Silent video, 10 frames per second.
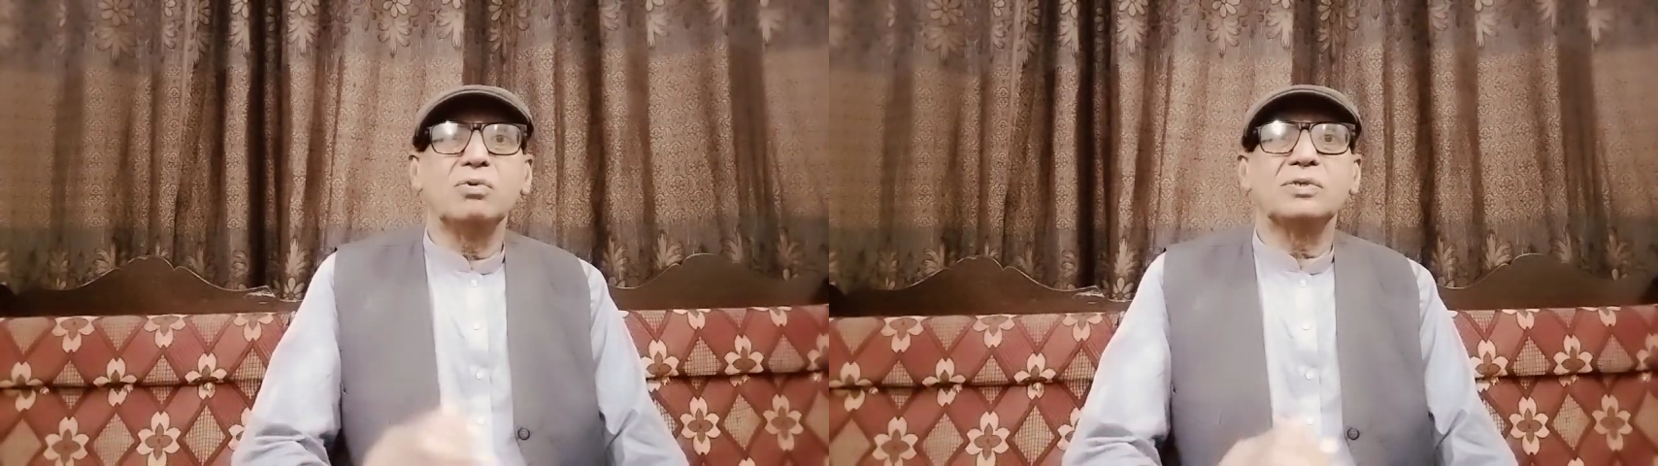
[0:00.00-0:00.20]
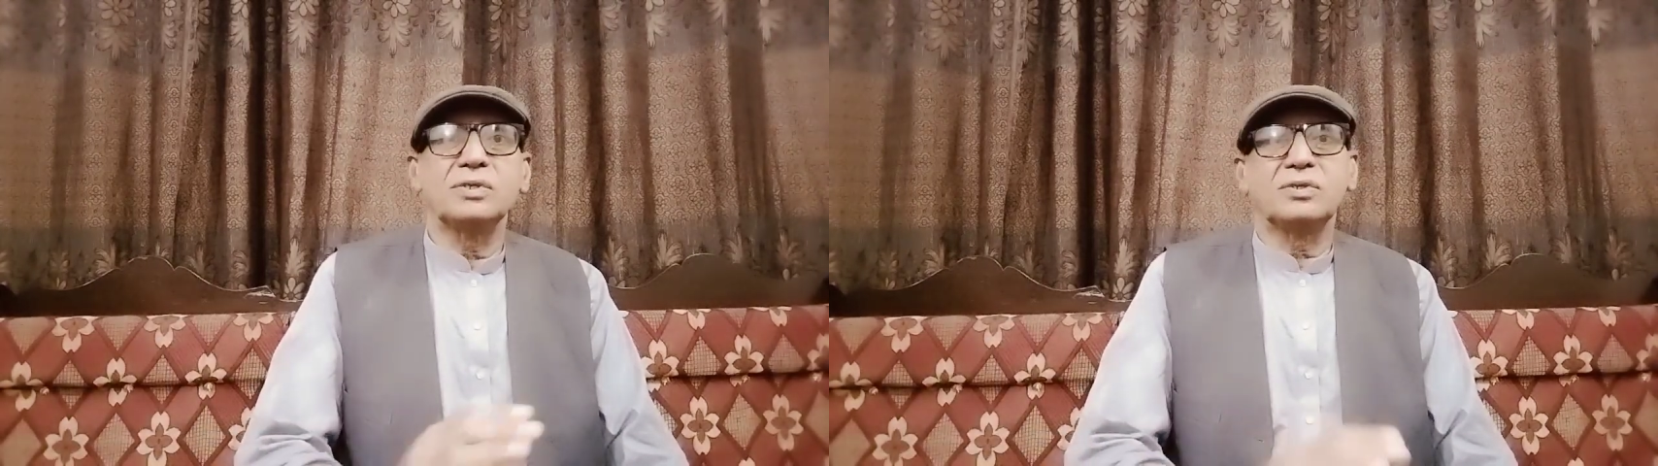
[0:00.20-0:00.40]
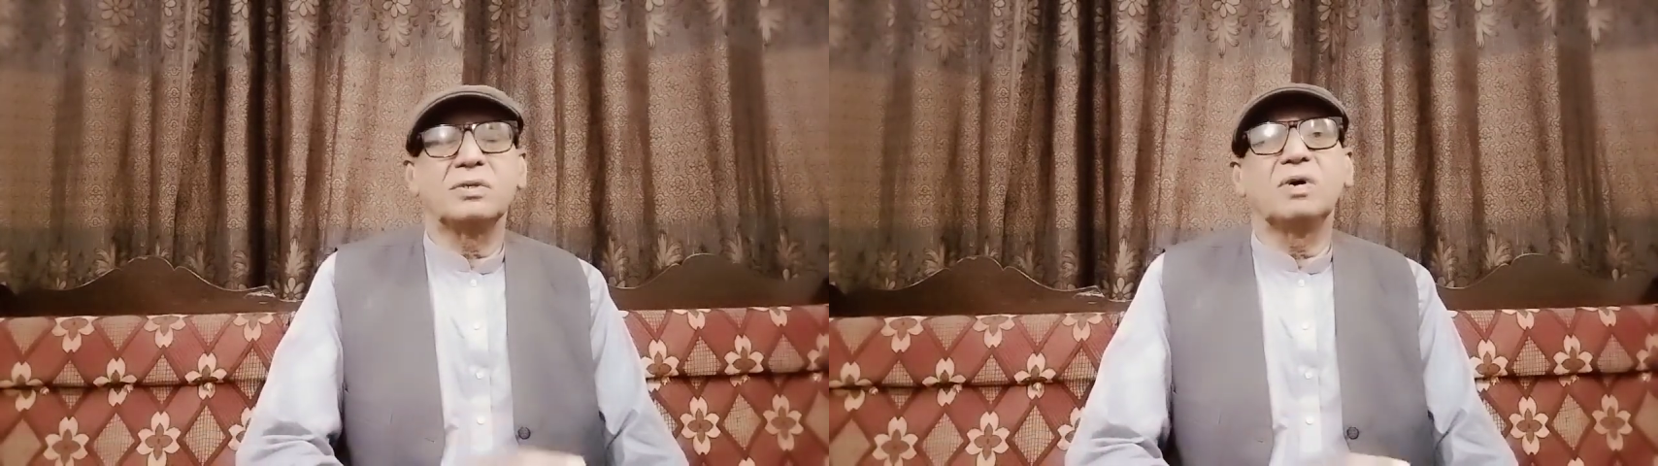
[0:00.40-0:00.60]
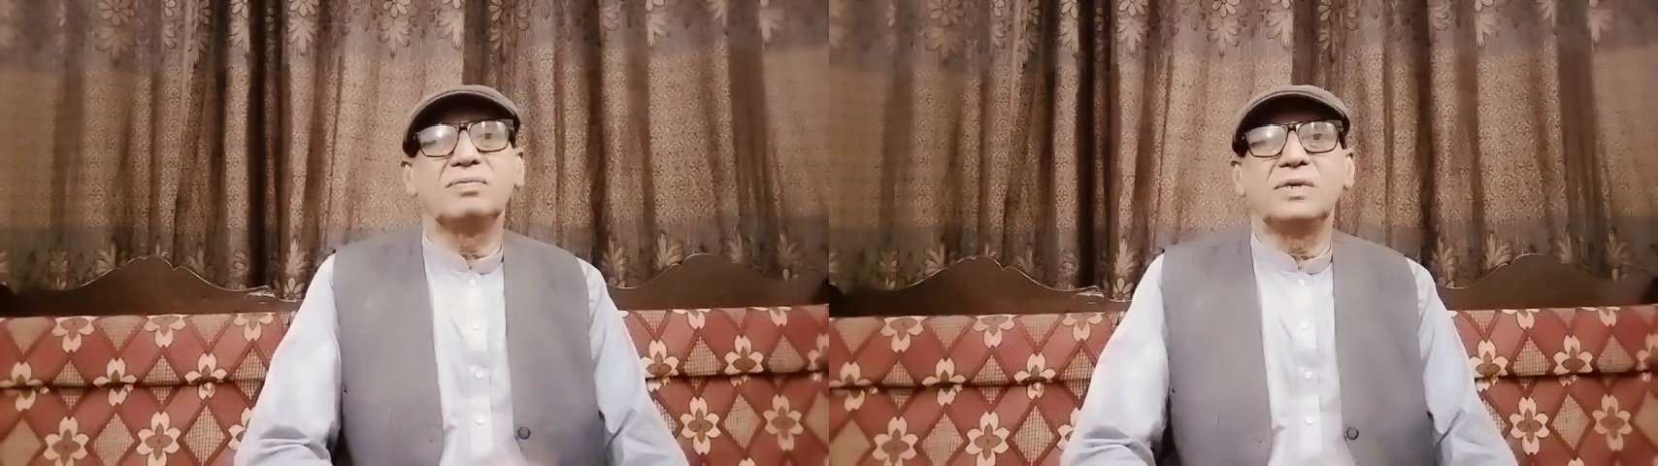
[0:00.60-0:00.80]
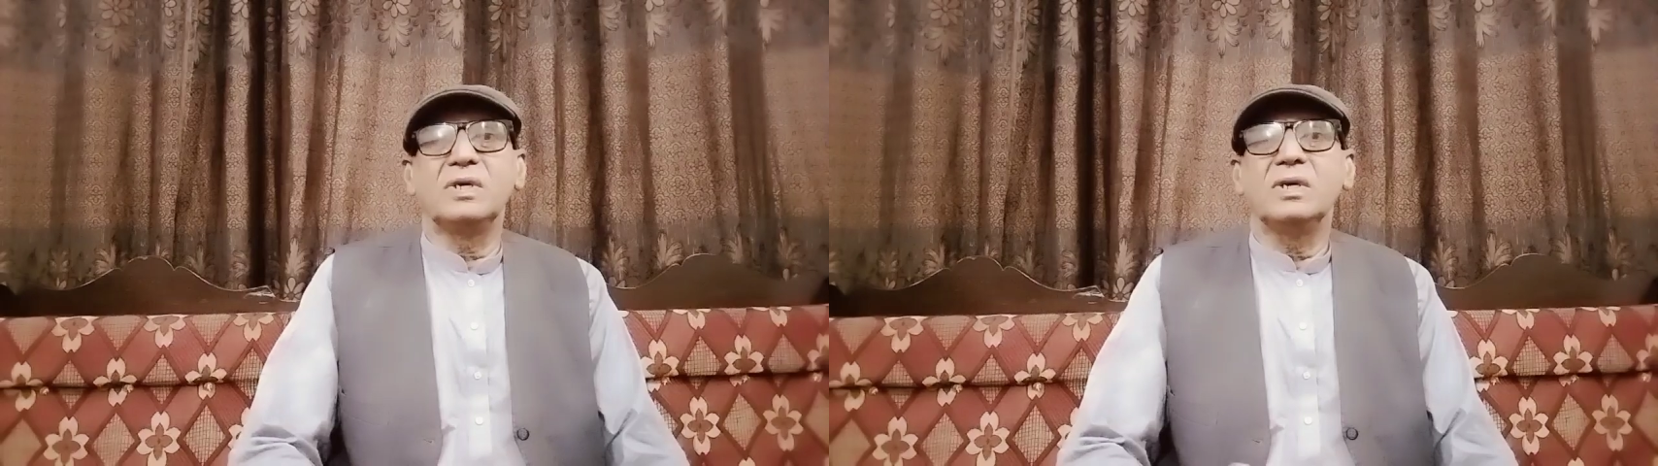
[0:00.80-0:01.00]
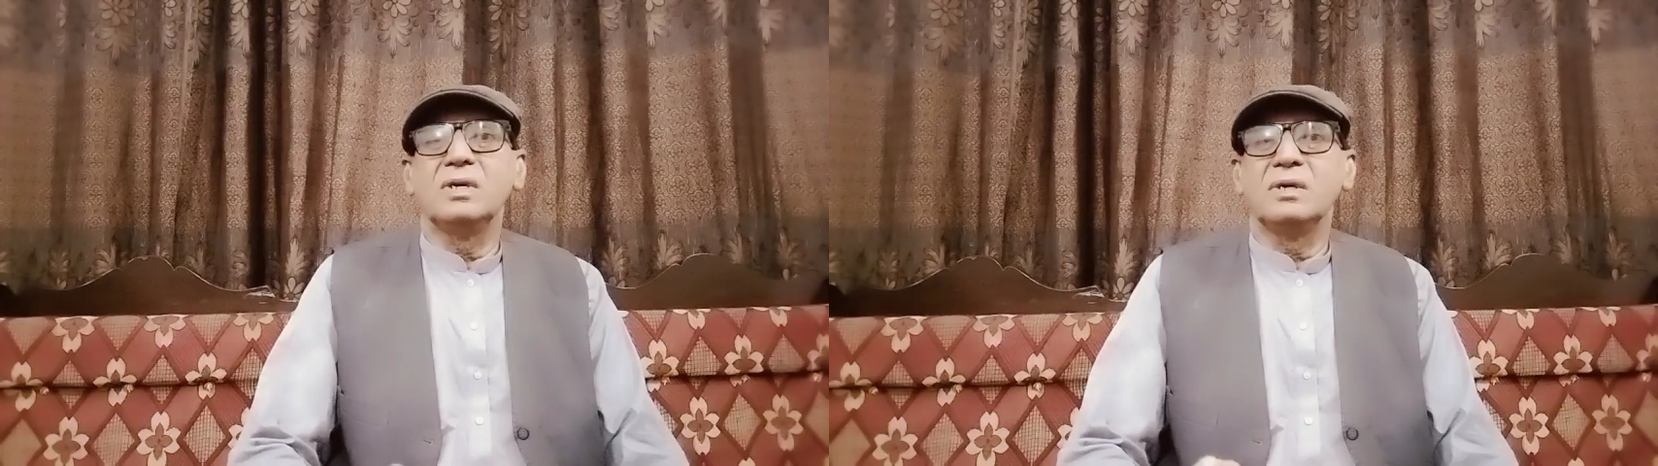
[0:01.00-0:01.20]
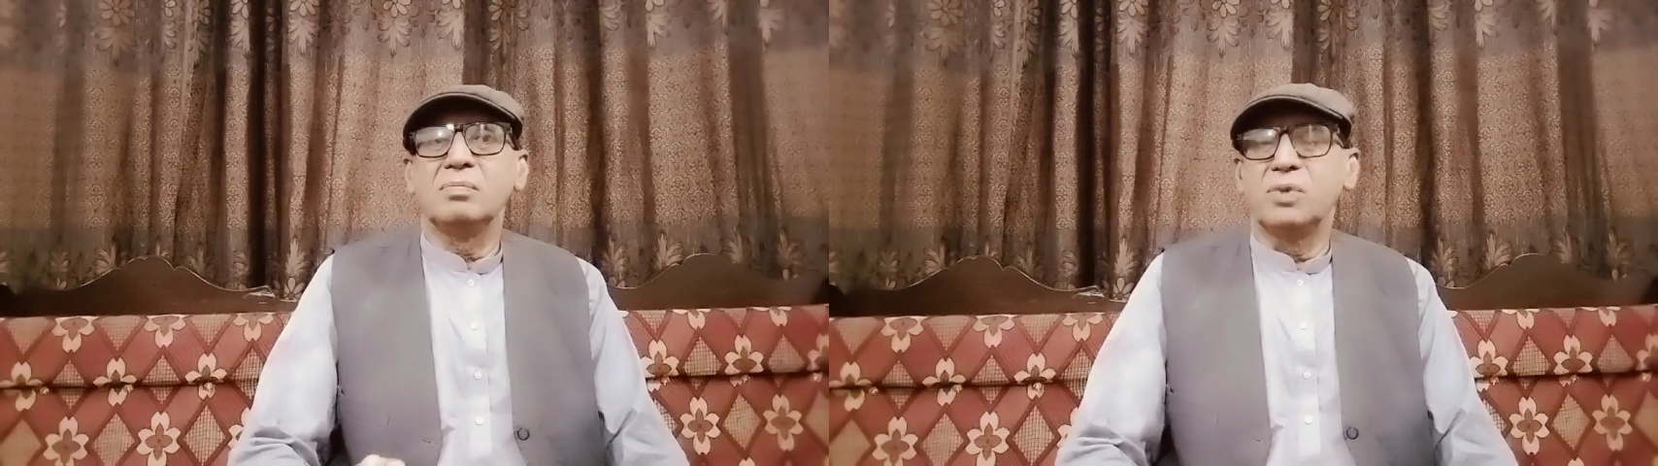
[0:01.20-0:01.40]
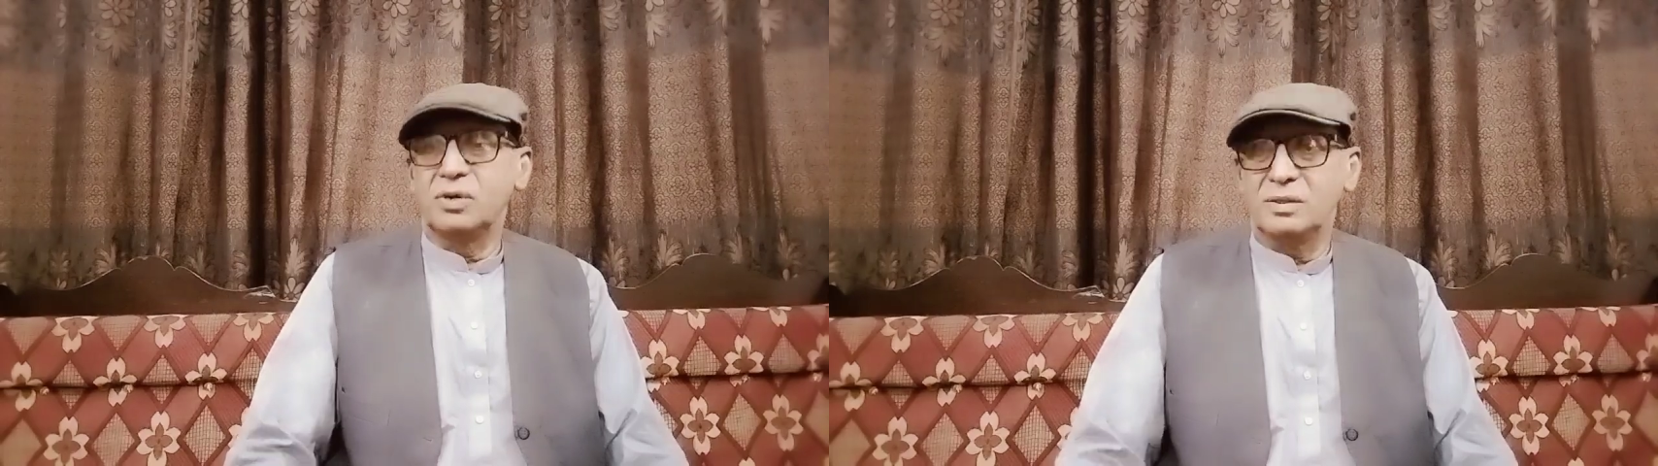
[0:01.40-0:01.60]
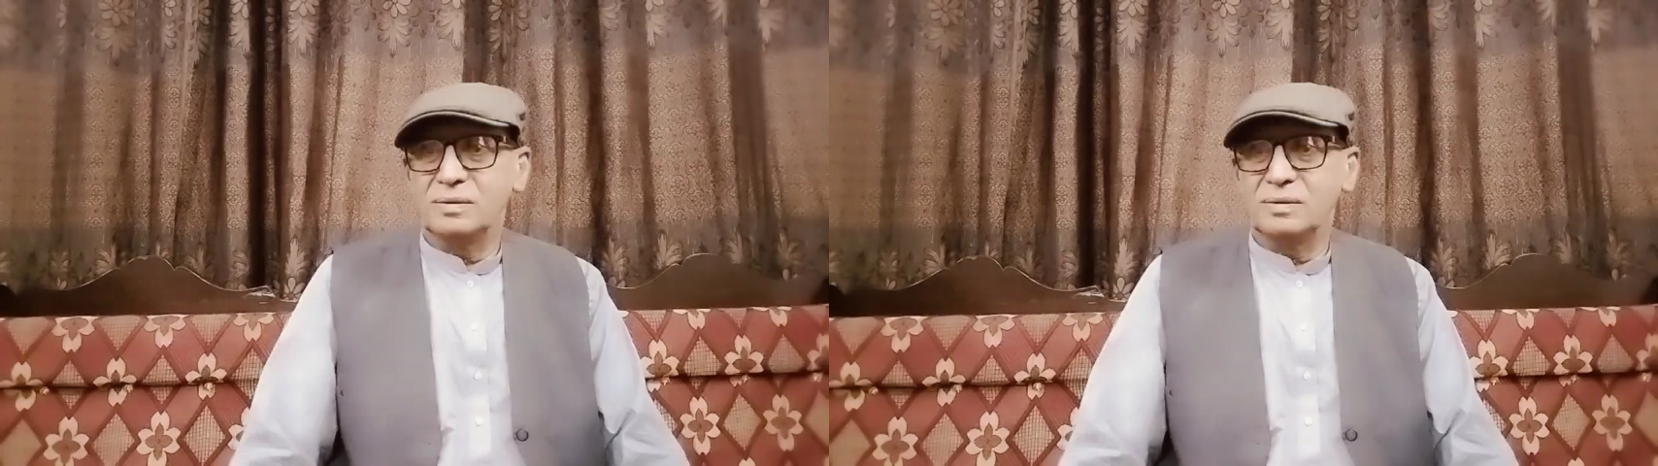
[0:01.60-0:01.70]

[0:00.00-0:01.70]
system of the body.